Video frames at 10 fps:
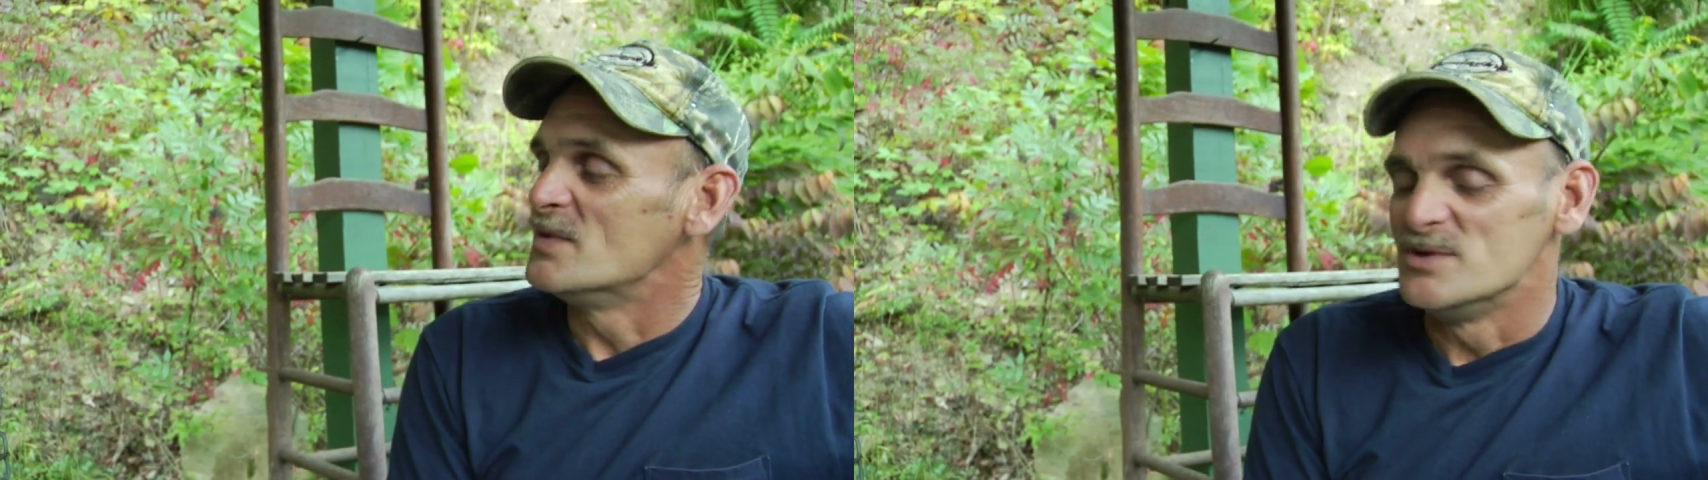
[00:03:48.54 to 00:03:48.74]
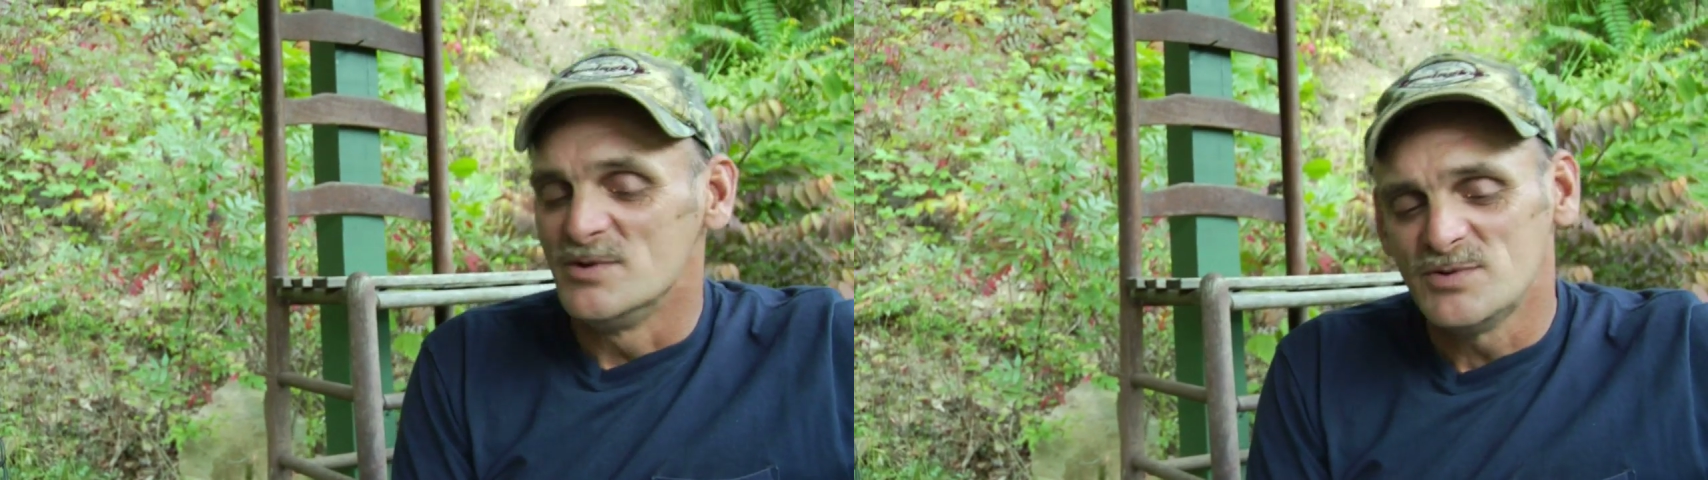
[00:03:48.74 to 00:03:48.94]

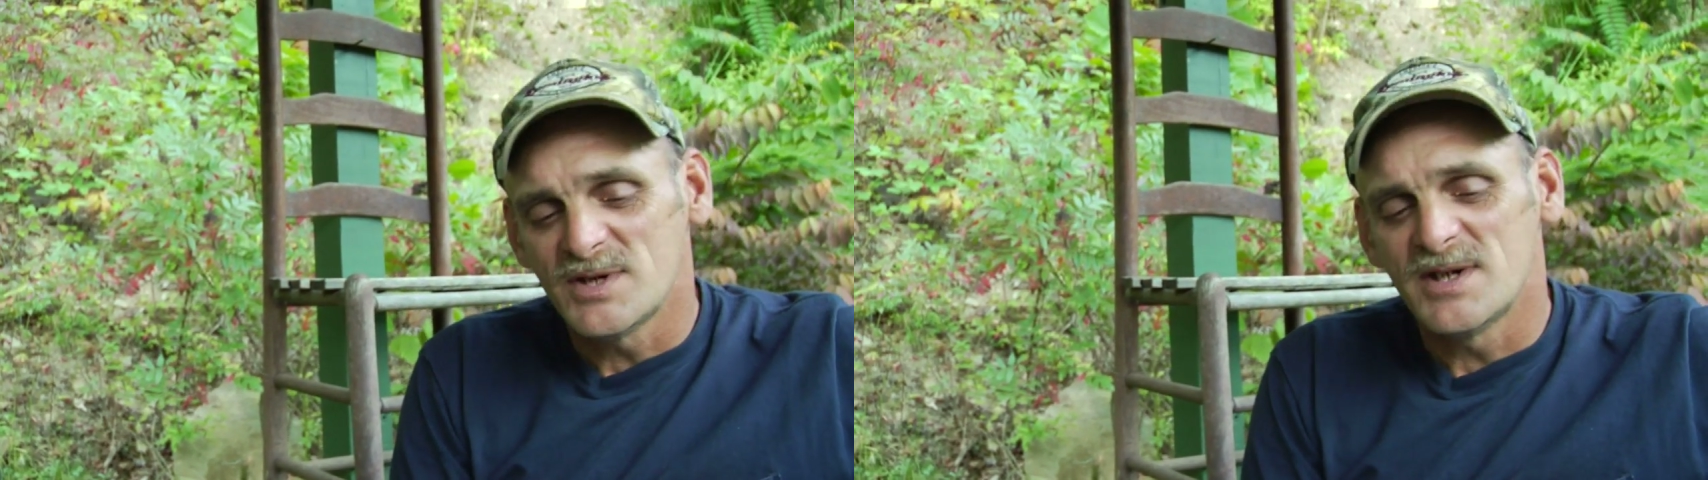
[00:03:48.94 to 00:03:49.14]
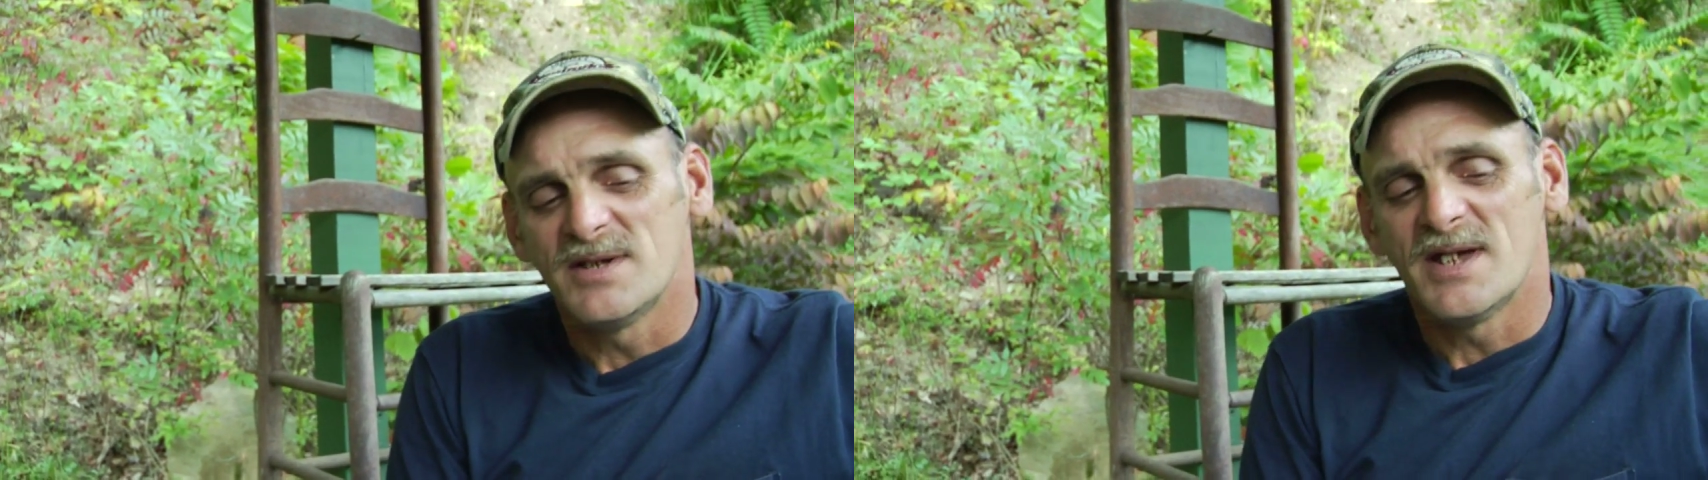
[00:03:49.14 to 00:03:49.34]
When you
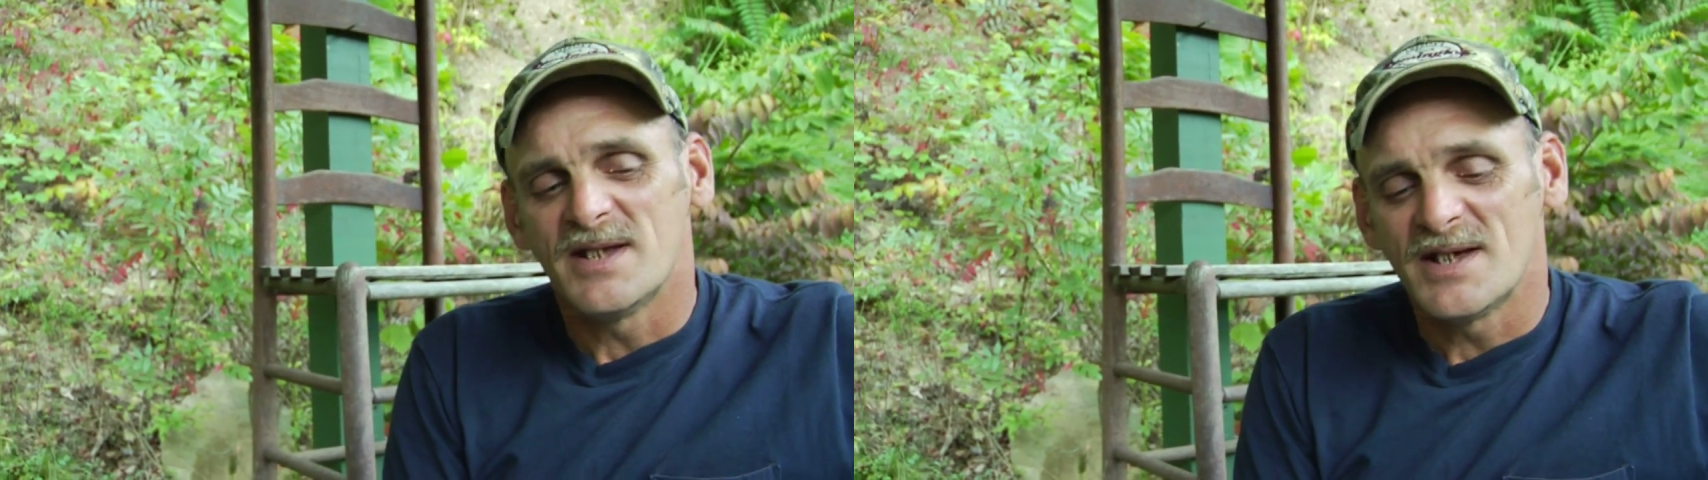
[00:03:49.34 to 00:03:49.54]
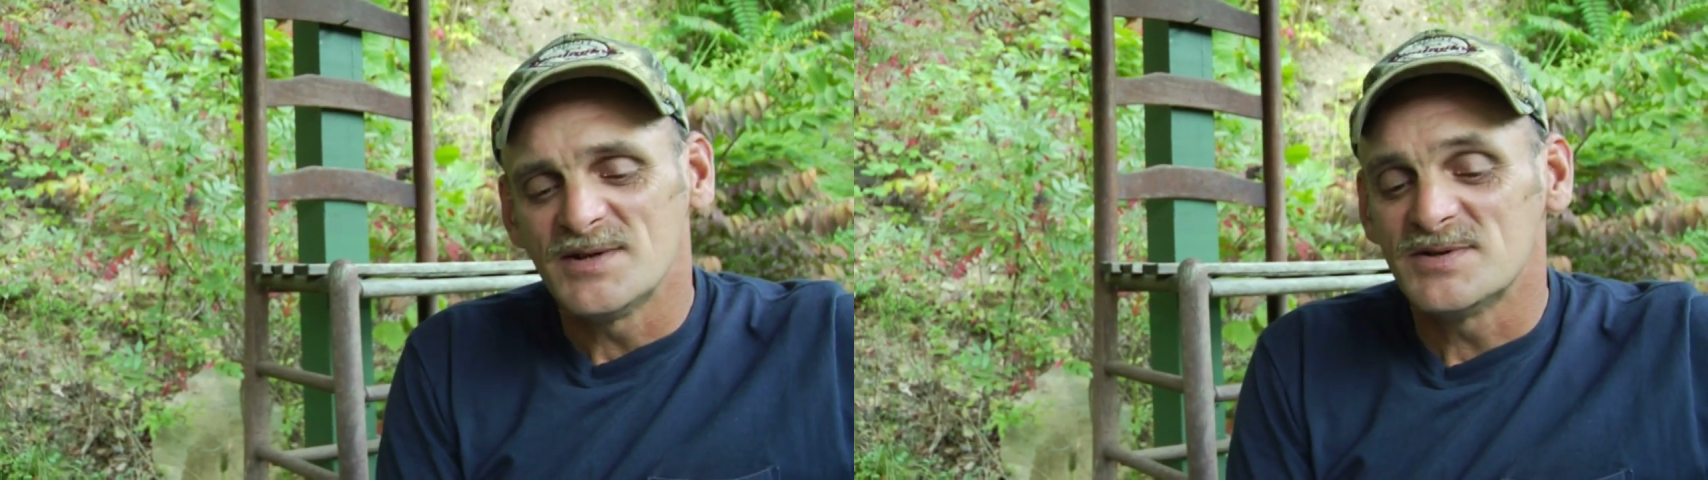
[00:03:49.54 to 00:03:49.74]
said
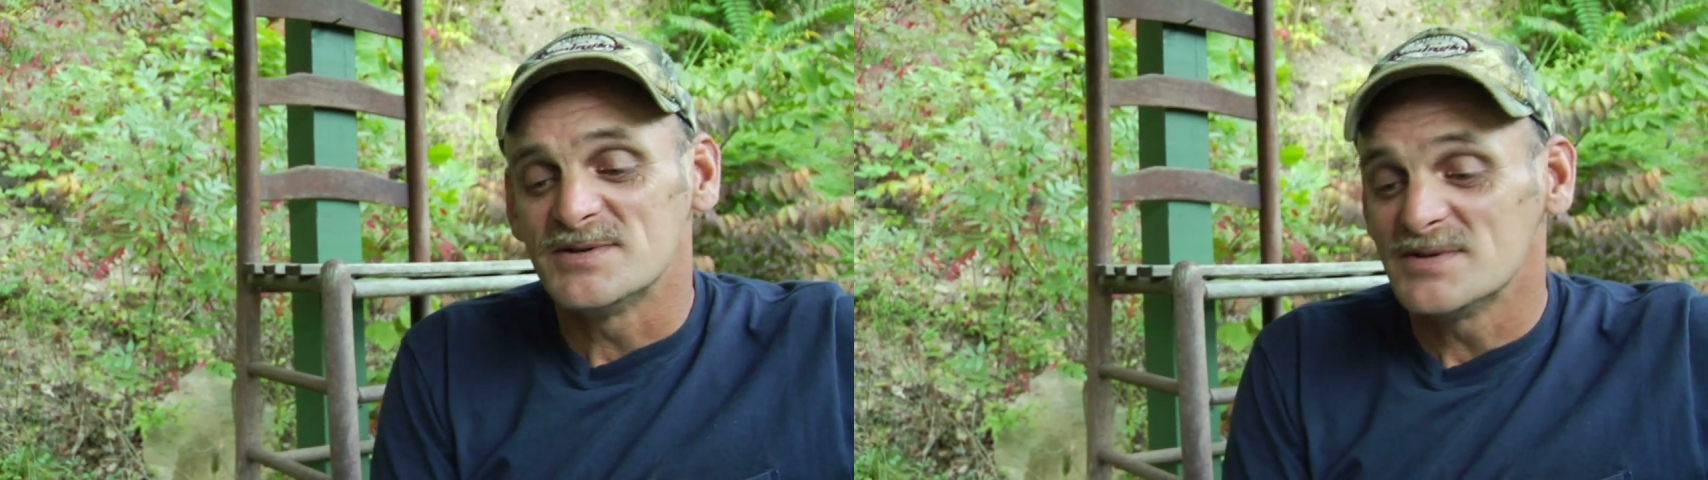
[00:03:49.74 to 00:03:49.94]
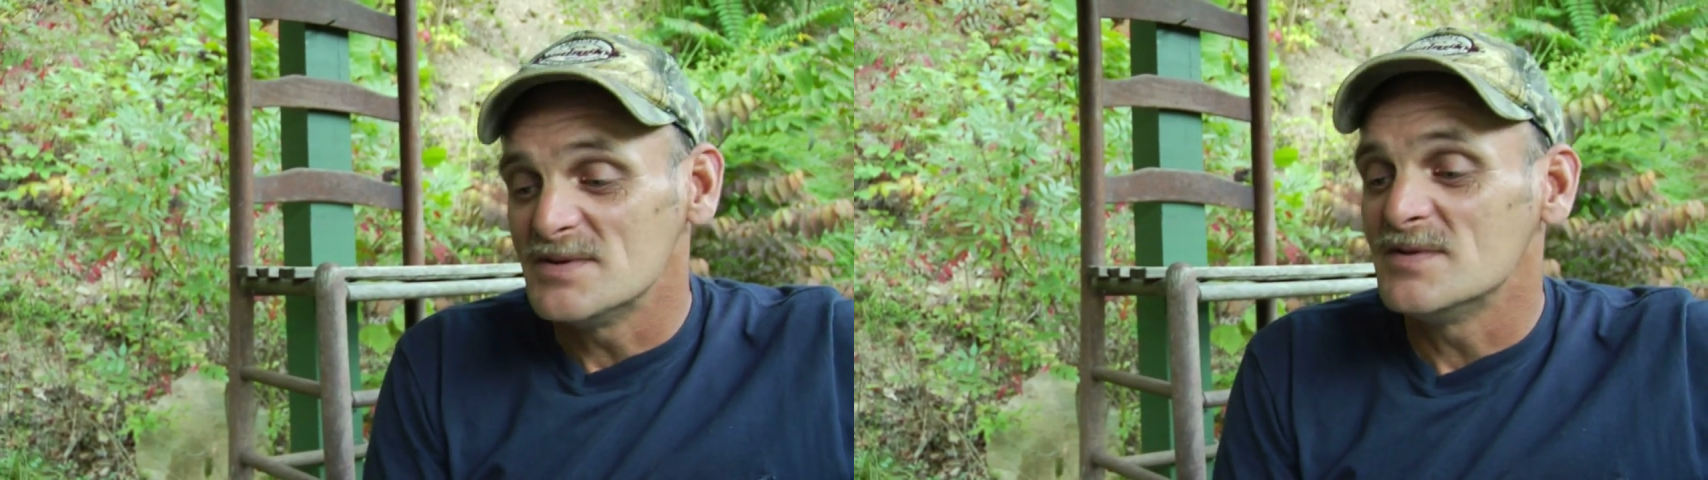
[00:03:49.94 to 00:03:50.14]
that, I
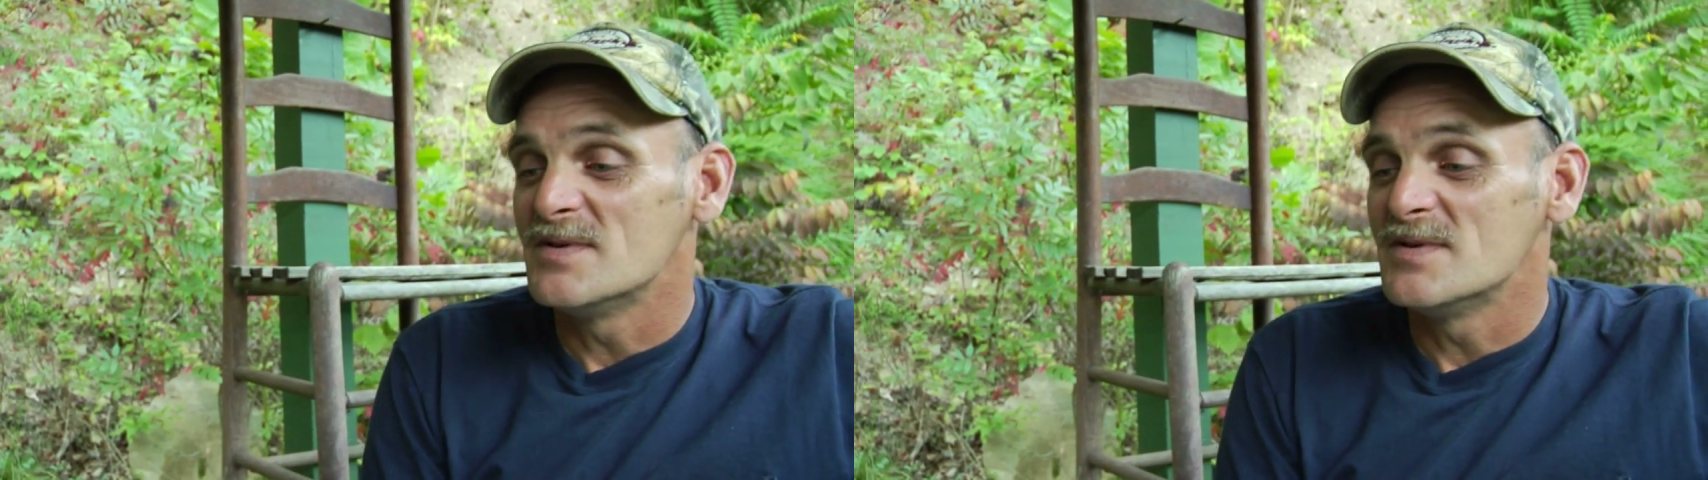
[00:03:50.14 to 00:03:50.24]
said,